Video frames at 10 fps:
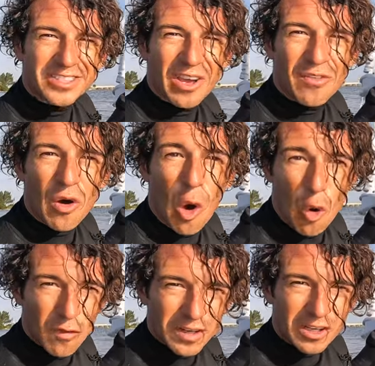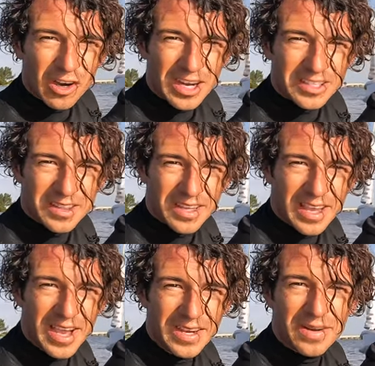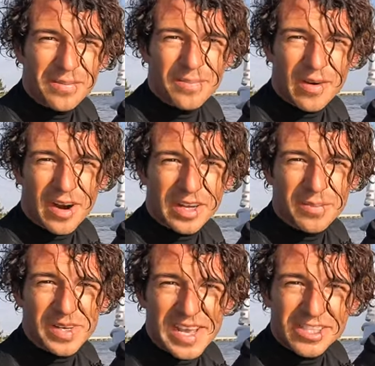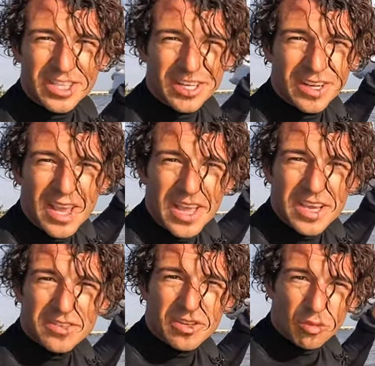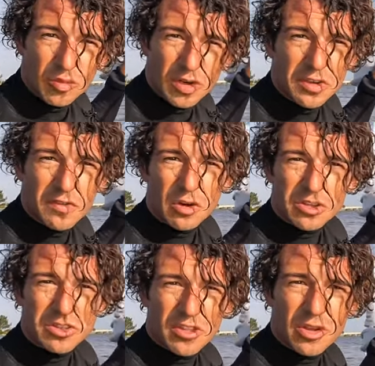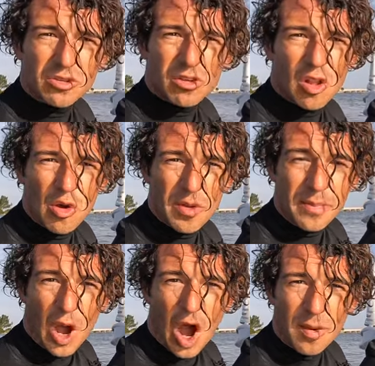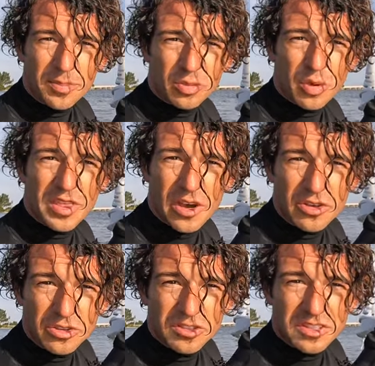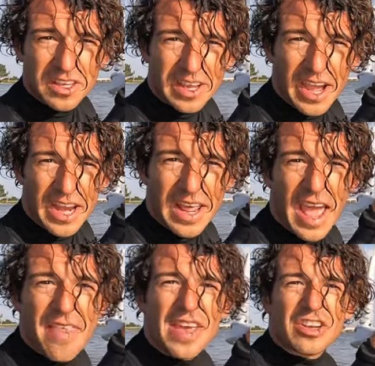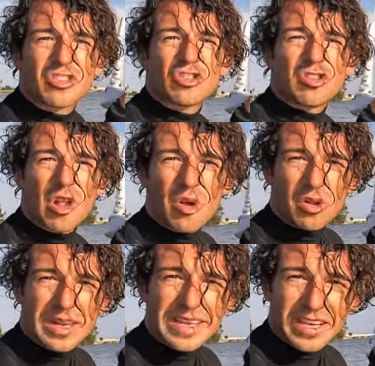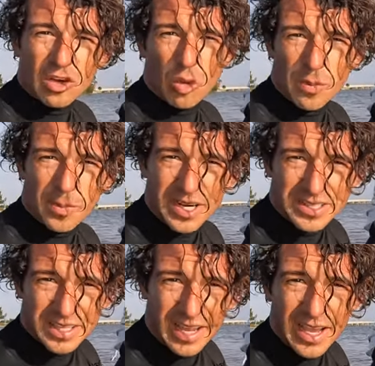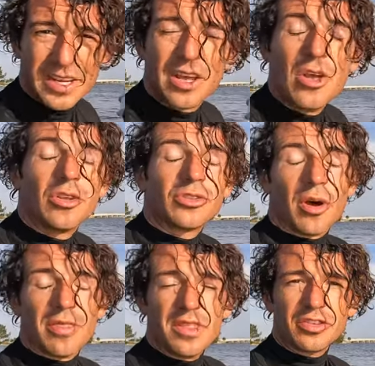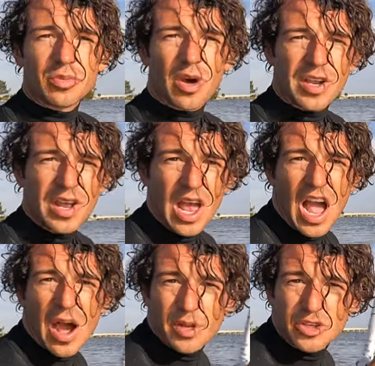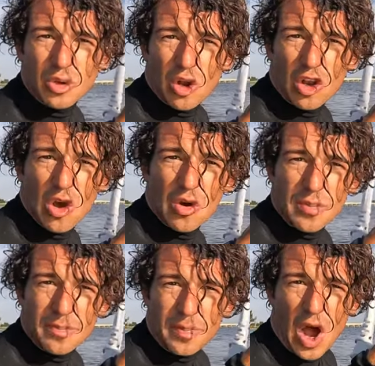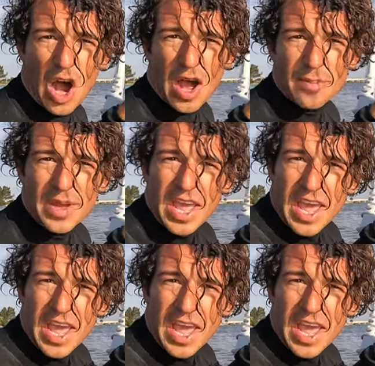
yourself overcorrecting the kite, my recommendation is to really focus on those load and pops without using the kite and then slowly incorporate the kite. So on this one, I'm gonna do a load and pop